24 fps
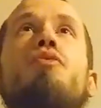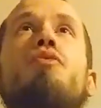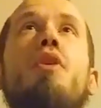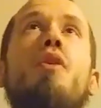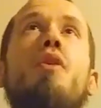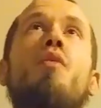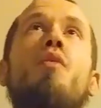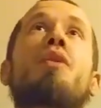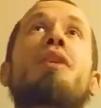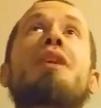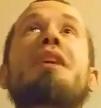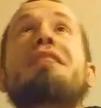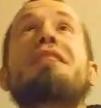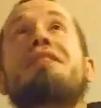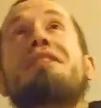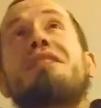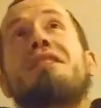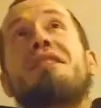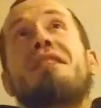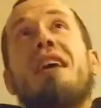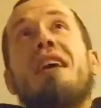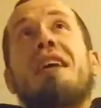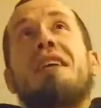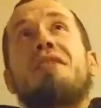When a
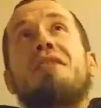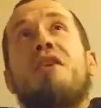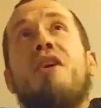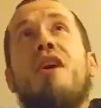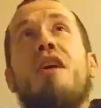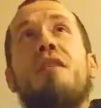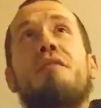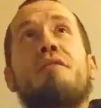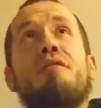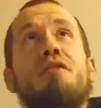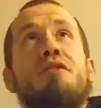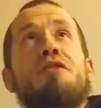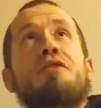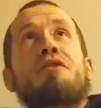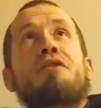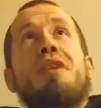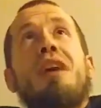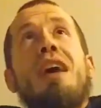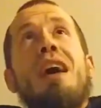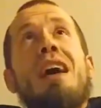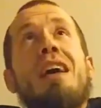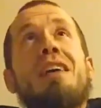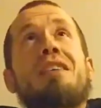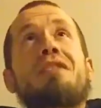state officer
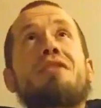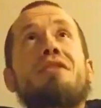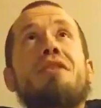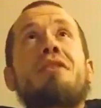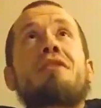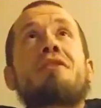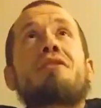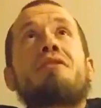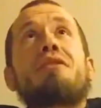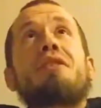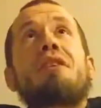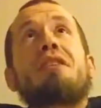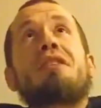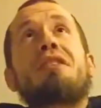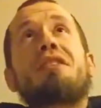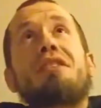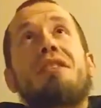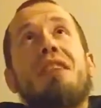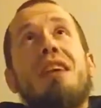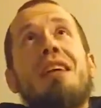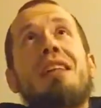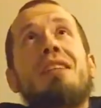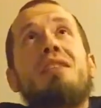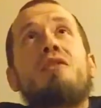acts under a
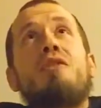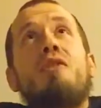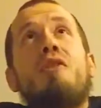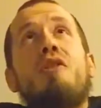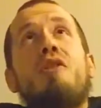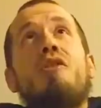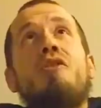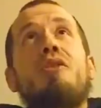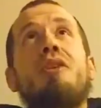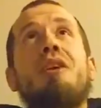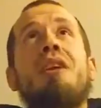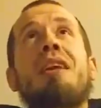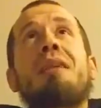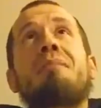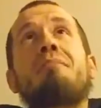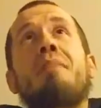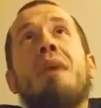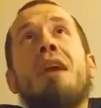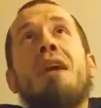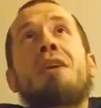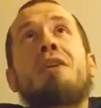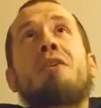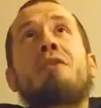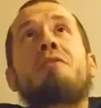state law in a
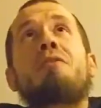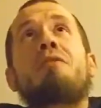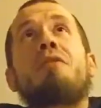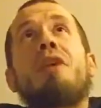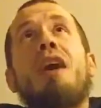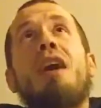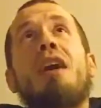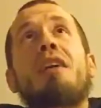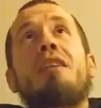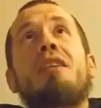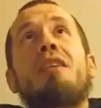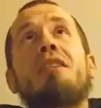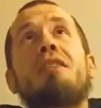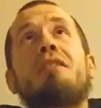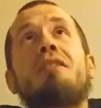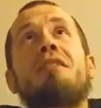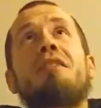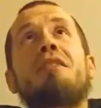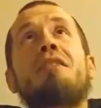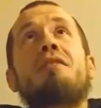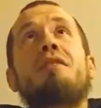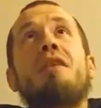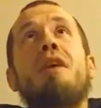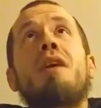manner
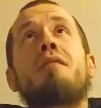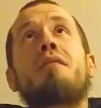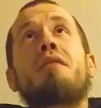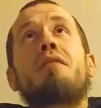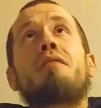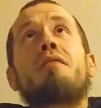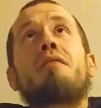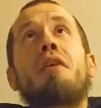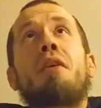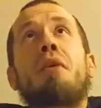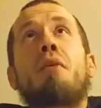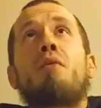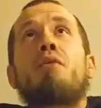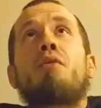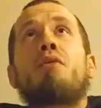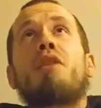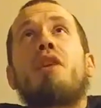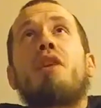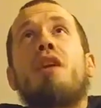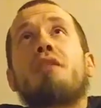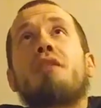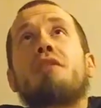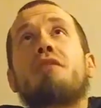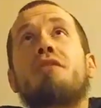violative of the federal
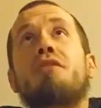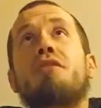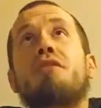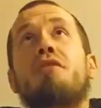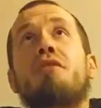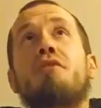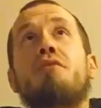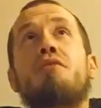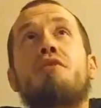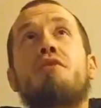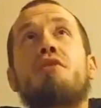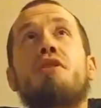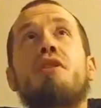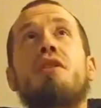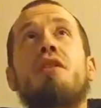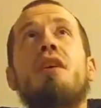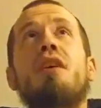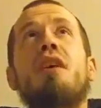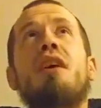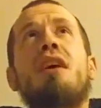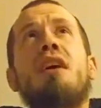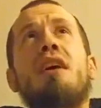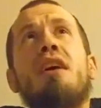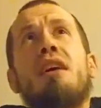Constitution,
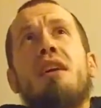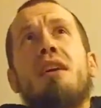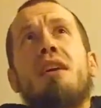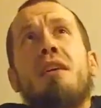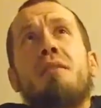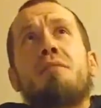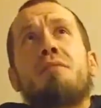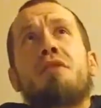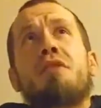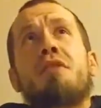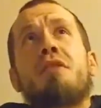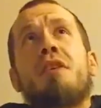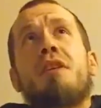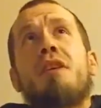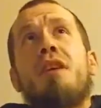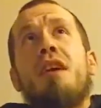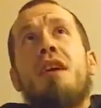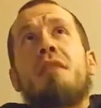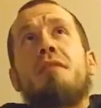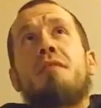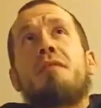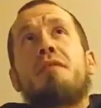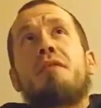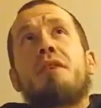he comes into
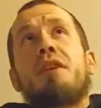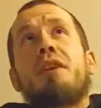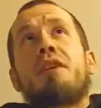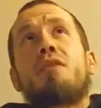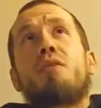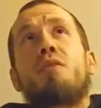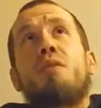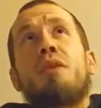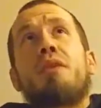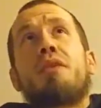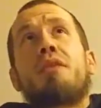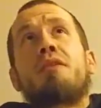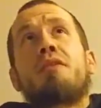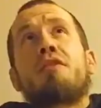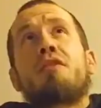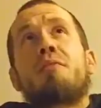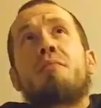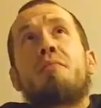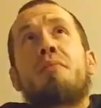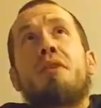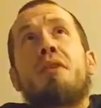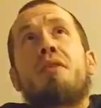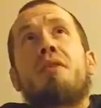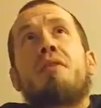conflict with the
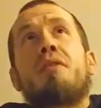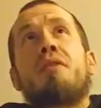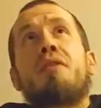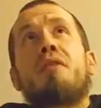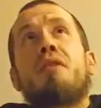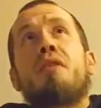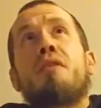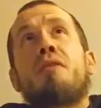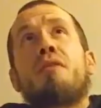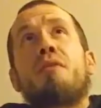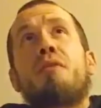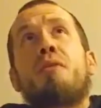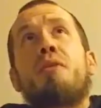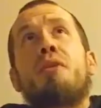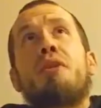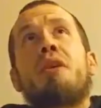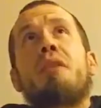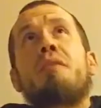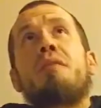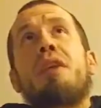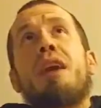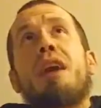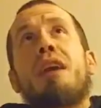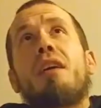superior authority
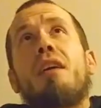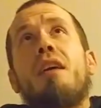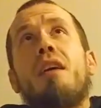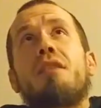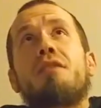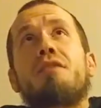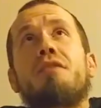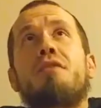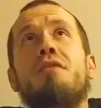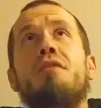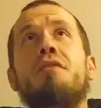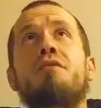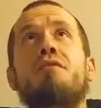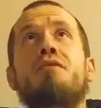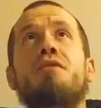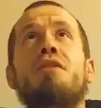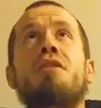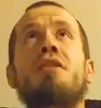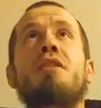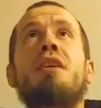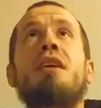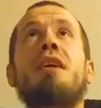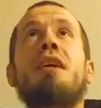of that Constitution,